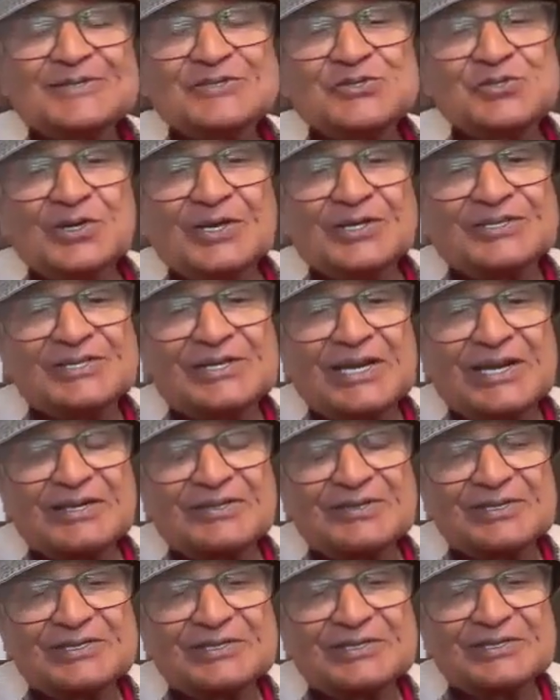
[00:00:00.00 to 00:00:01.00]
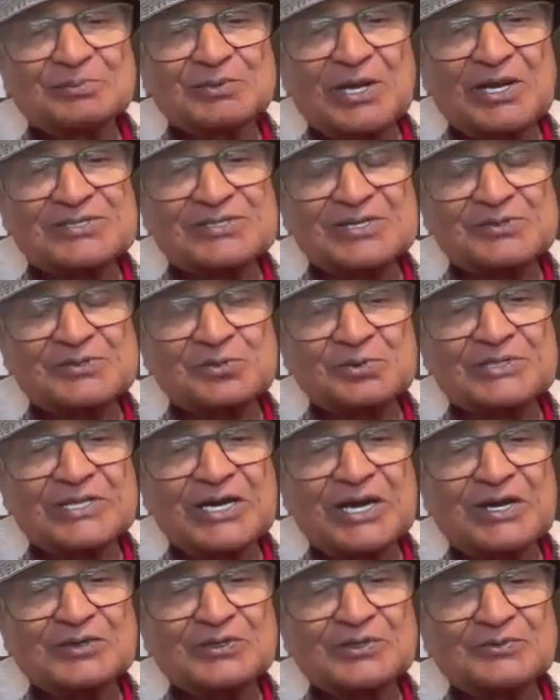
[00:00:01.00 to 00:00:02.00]
destroy the earth in the process
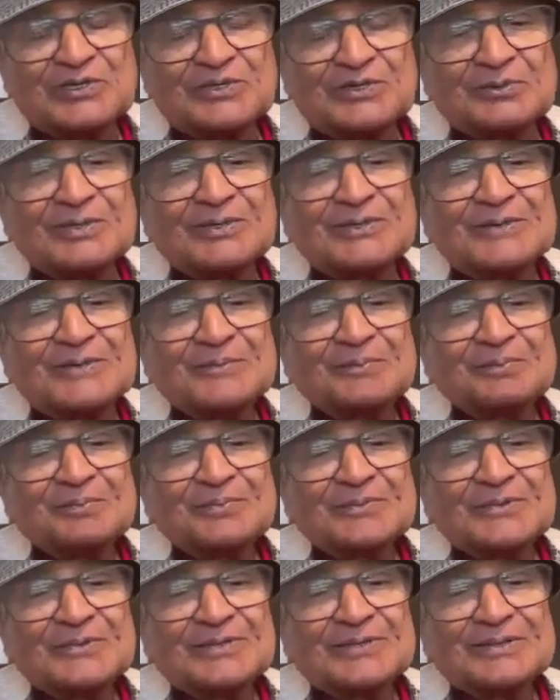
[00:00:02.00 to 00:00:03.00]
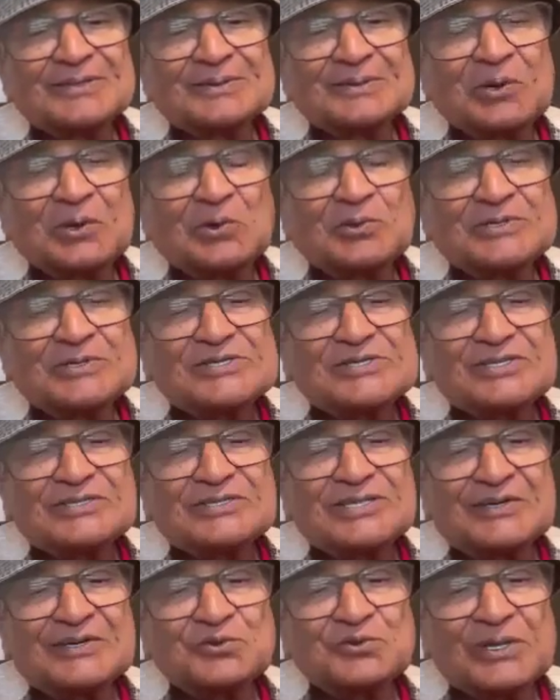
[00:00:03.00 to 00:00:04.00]
without even
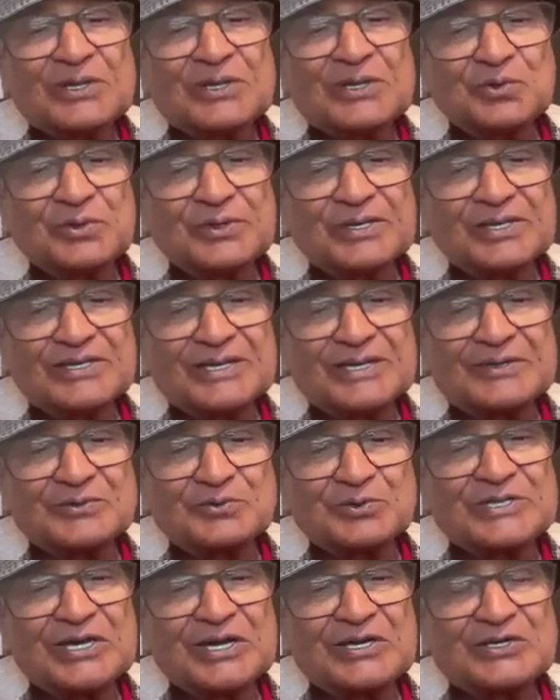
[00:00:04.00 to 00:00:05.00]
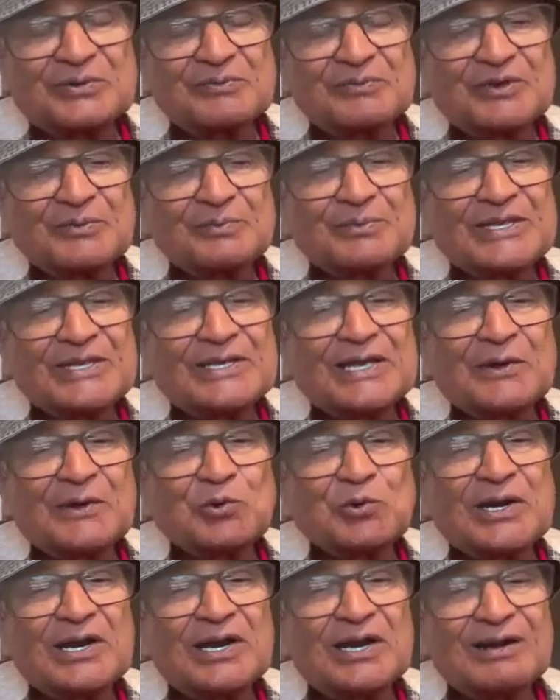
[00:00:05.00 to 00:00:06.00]
noticing that we are doing it, without even being
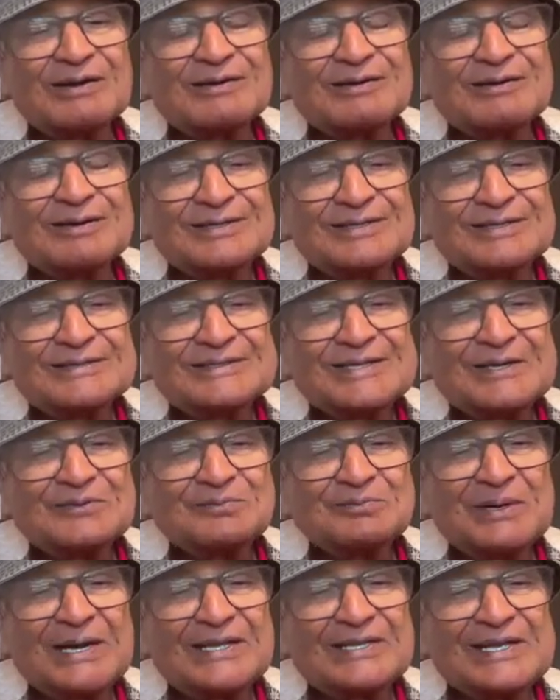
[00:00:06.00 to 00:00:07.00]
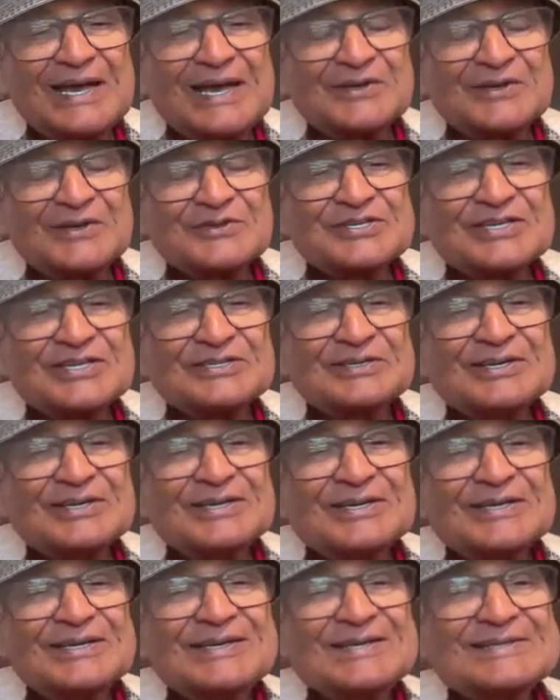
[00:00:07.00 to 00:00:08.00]
aware that my action
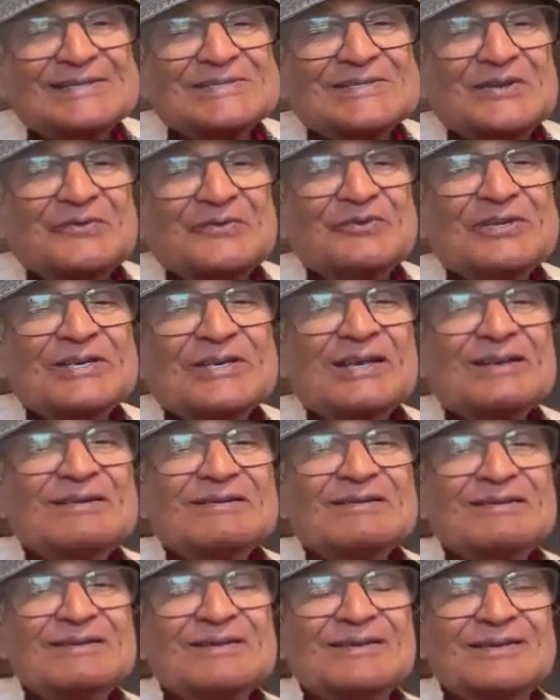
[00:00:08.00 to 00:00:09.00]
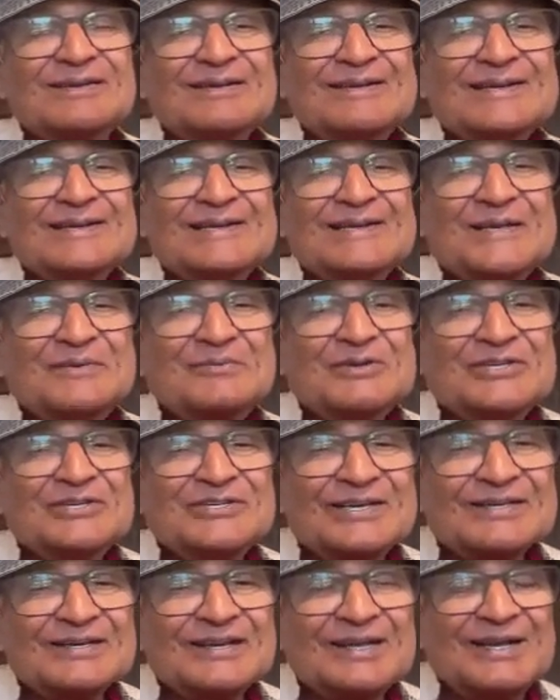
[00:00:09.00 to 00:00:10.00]
is severely
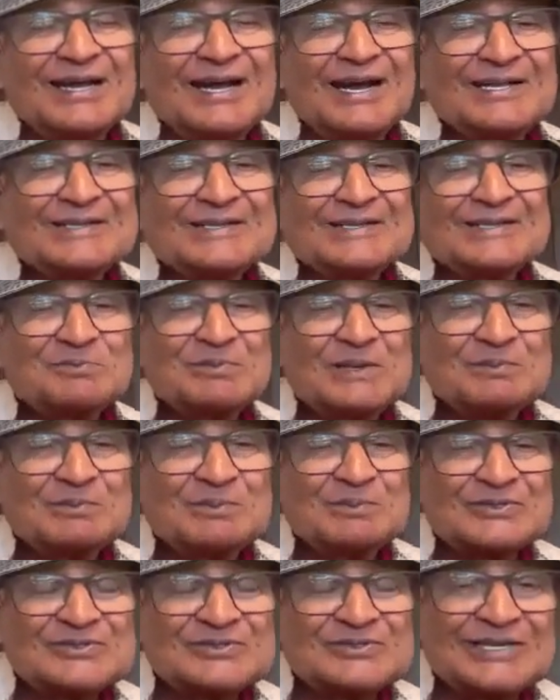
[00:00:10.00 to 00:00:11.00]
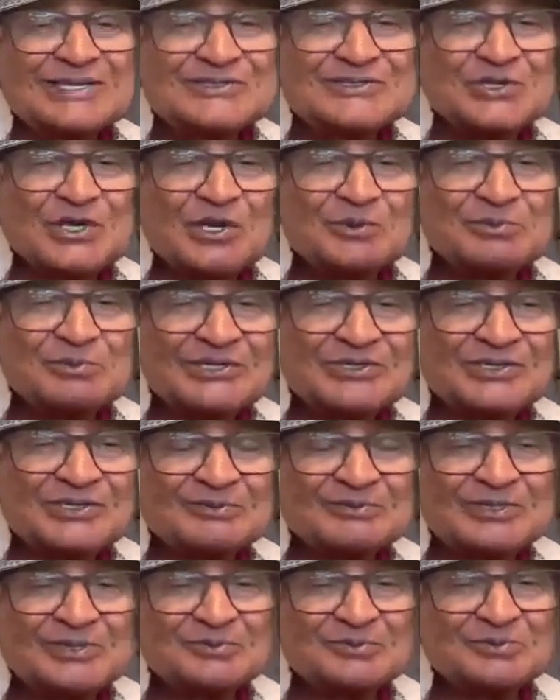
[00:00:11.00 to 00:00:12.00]
limiting other people's enjoyment
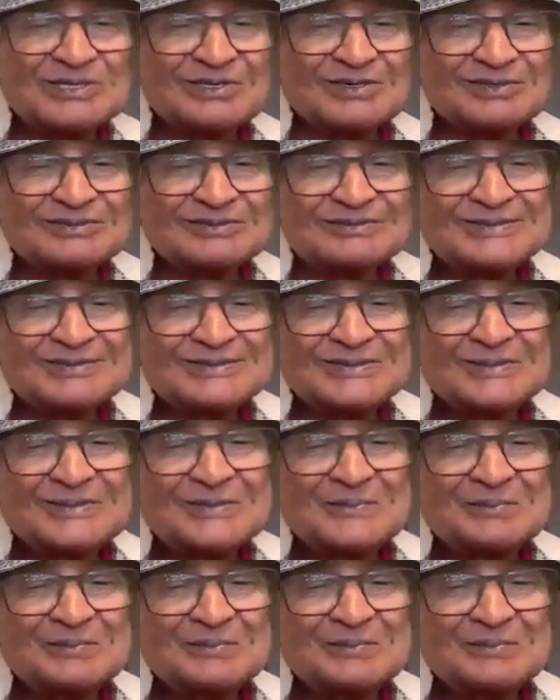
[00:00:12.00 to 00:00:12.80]
of the world.